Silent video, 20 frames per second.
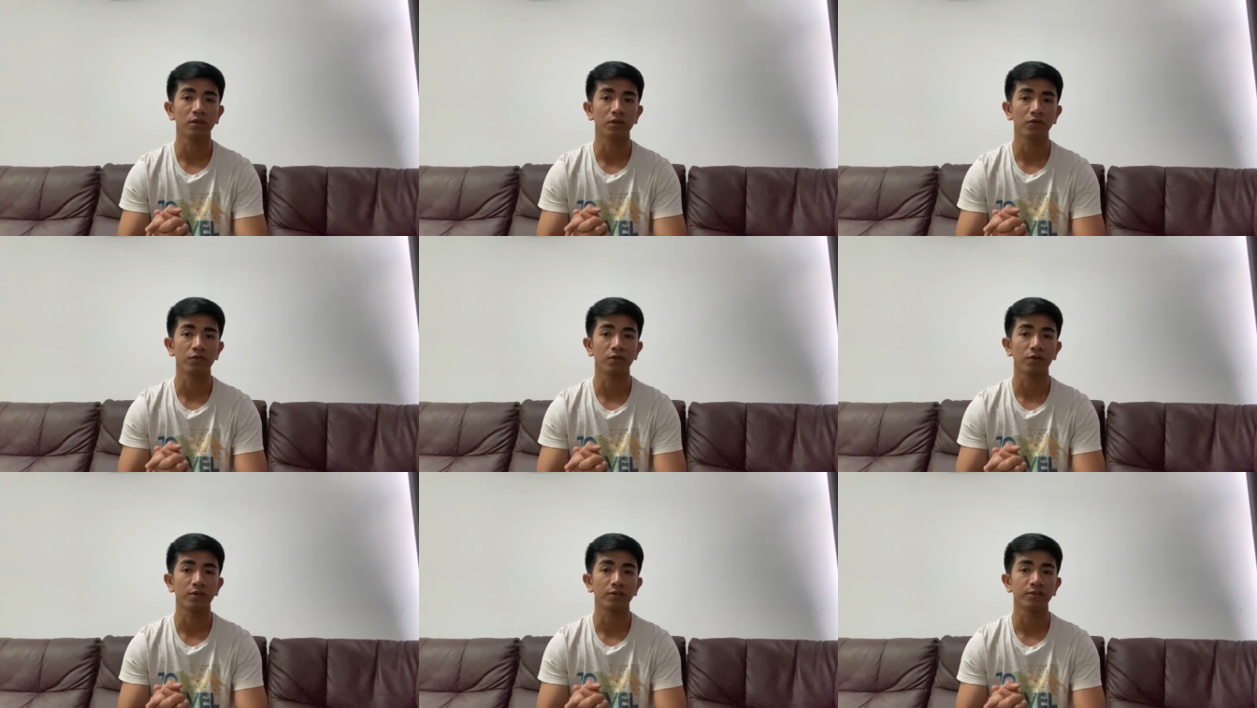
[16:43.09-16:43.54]

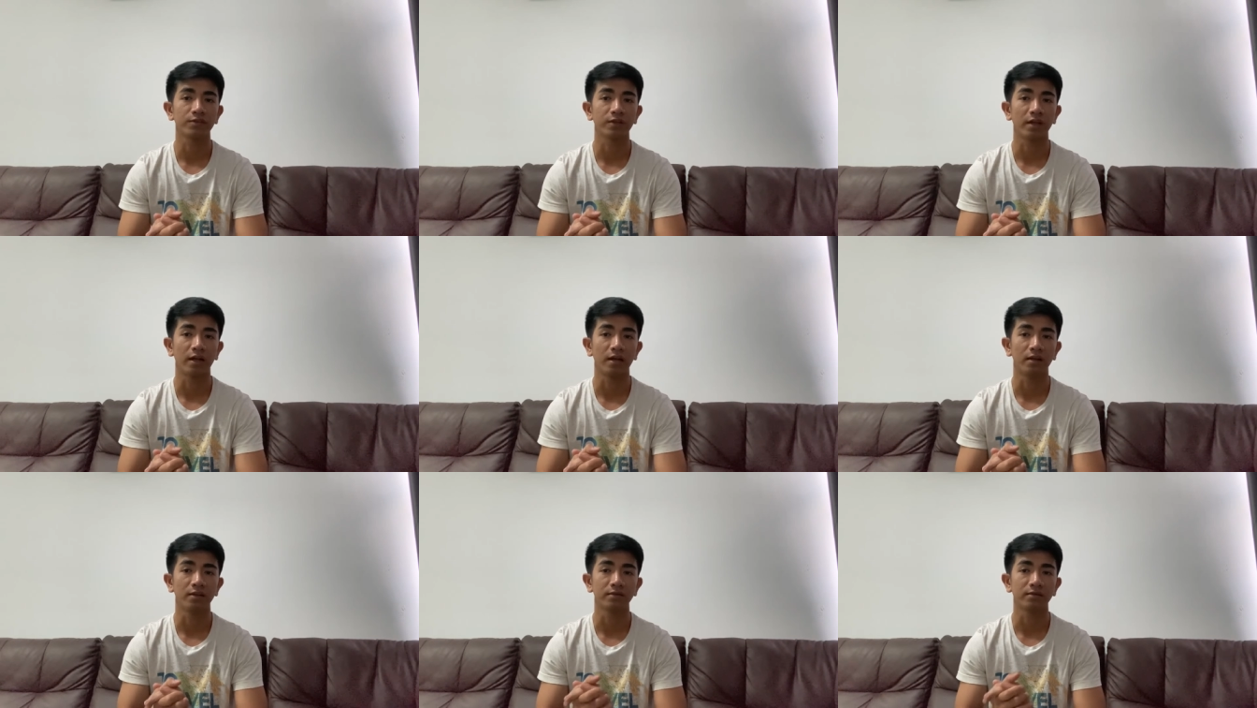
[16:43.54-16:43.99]
events
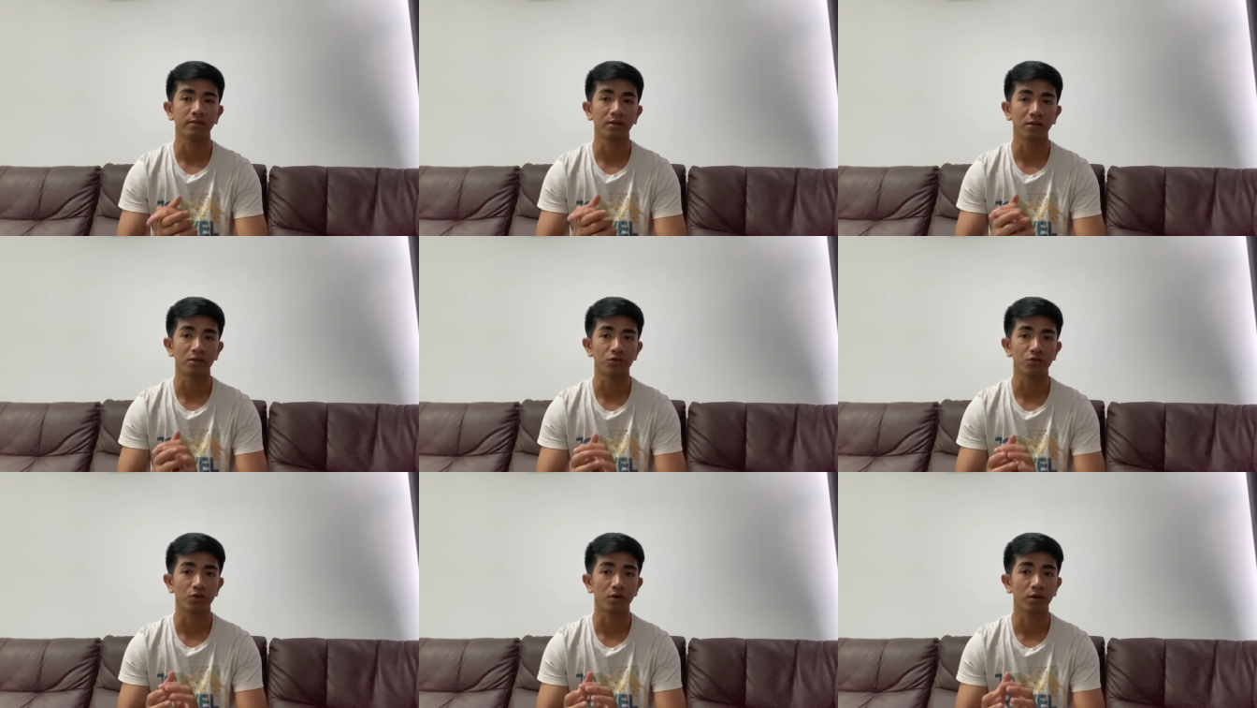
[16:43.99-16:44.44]
and
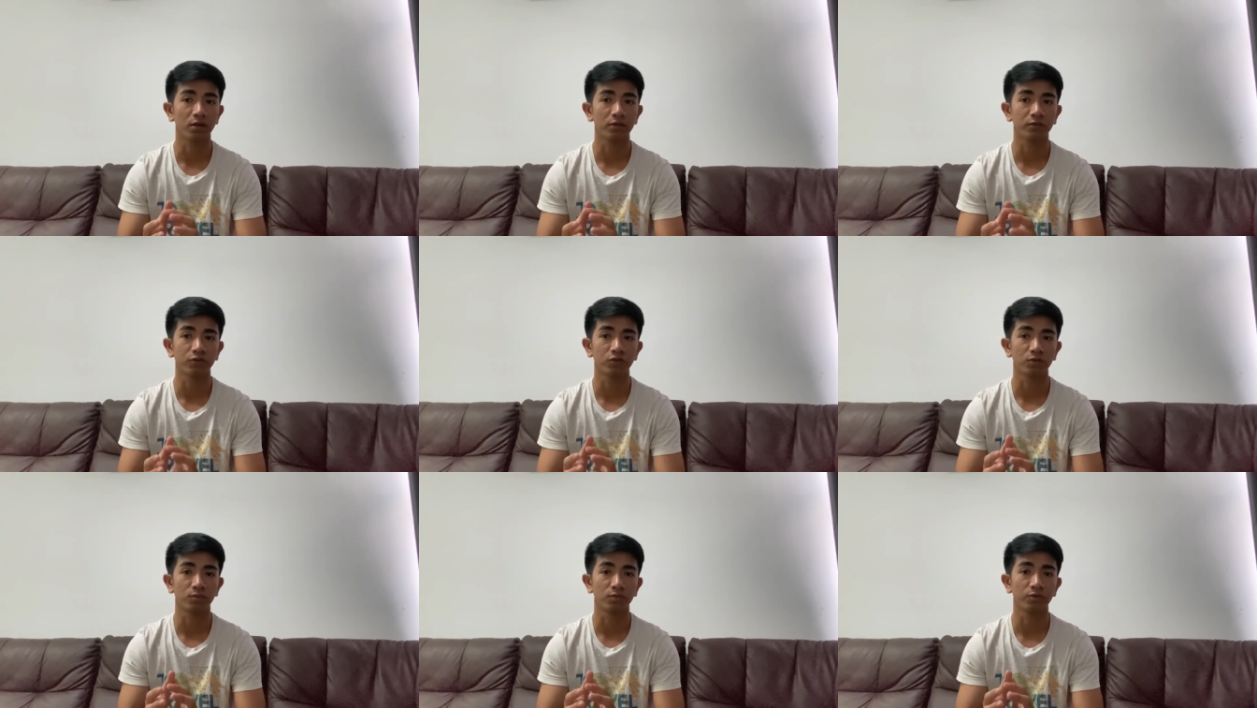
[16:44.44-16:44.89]
central
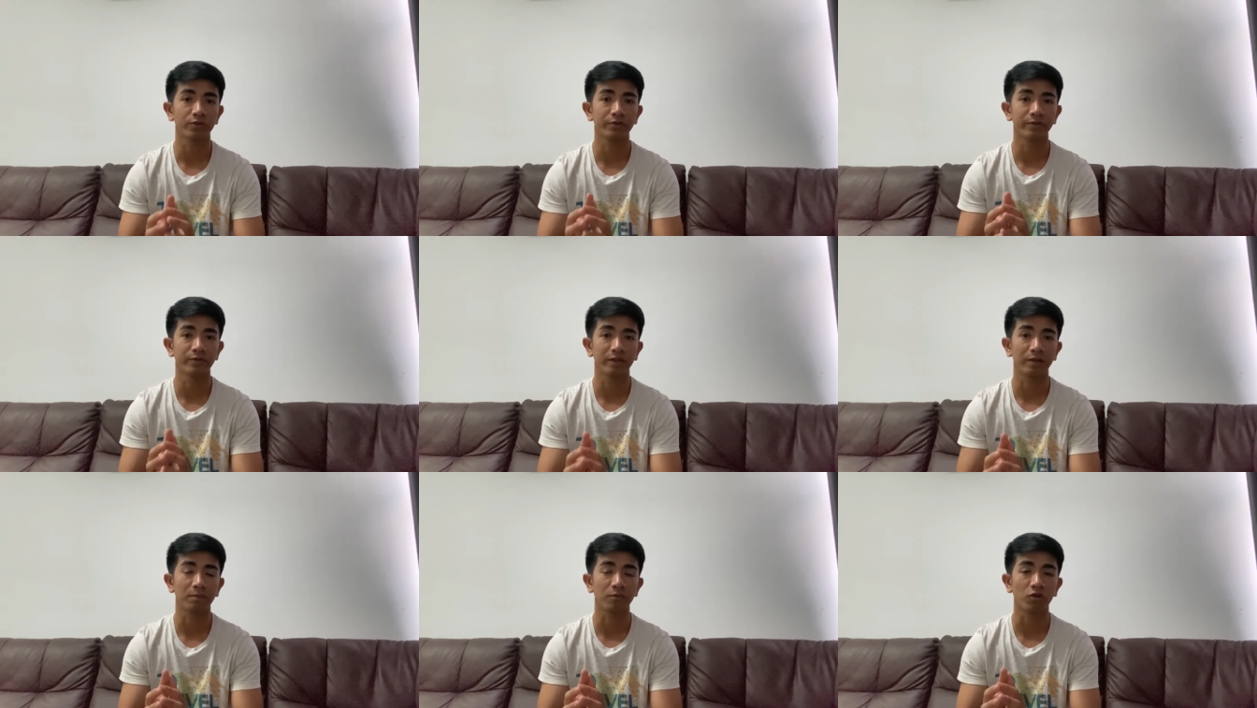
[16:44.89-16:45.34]
to
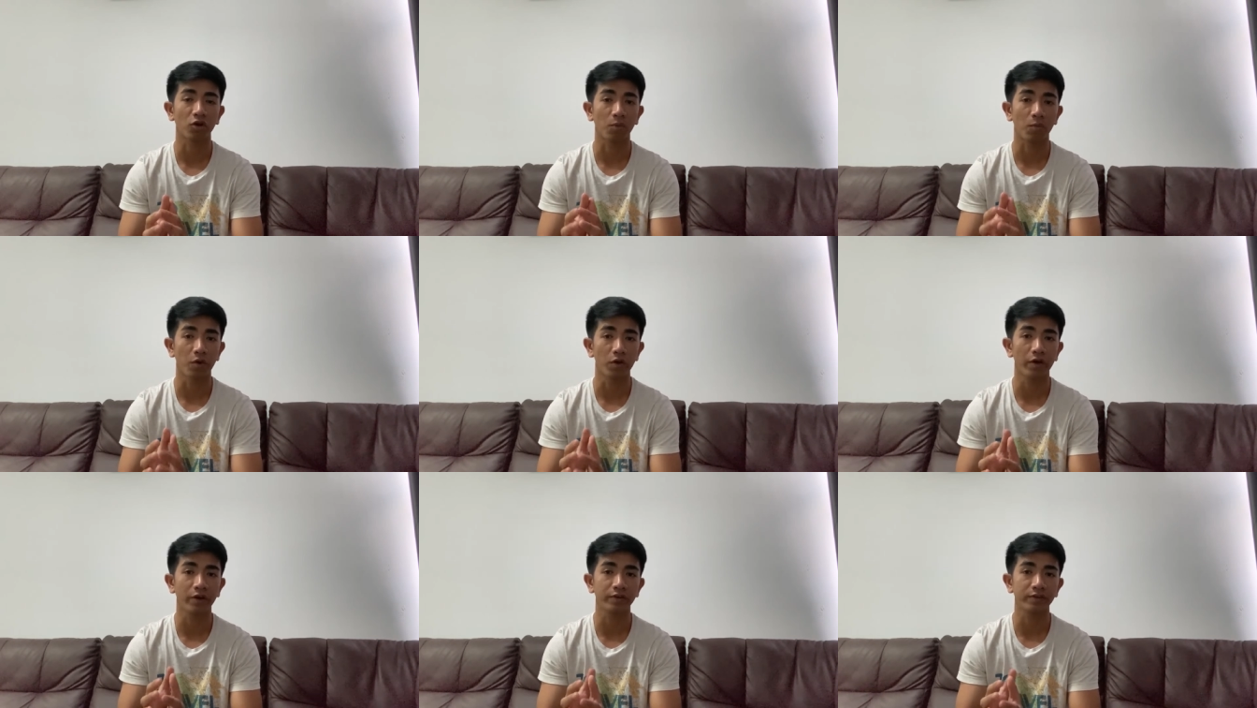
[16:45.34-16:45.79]
Muslim
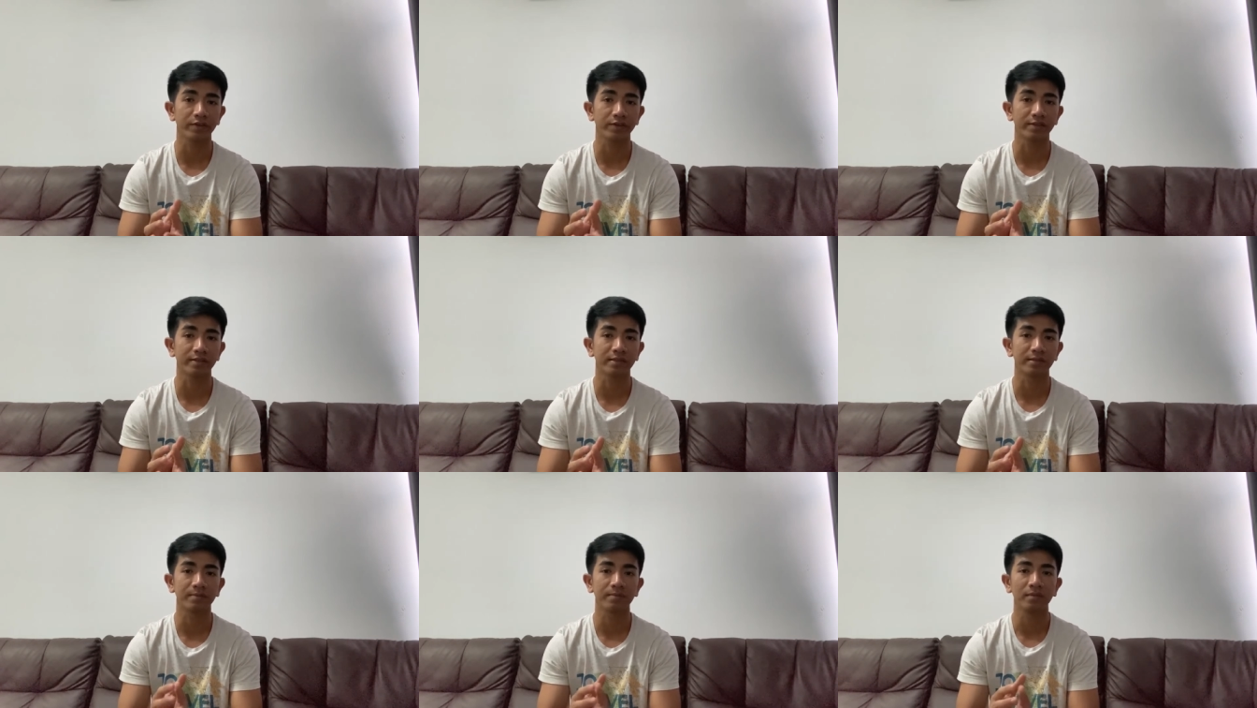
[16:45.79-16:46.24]

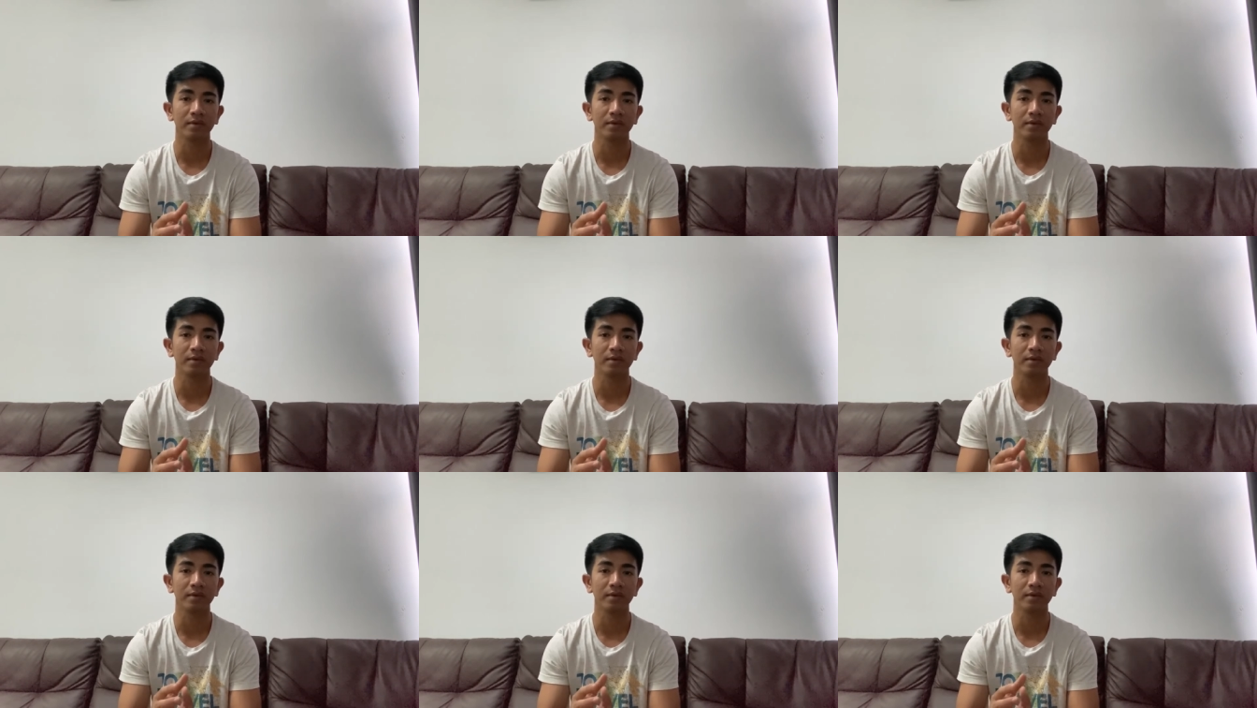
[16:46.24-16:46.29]
communities,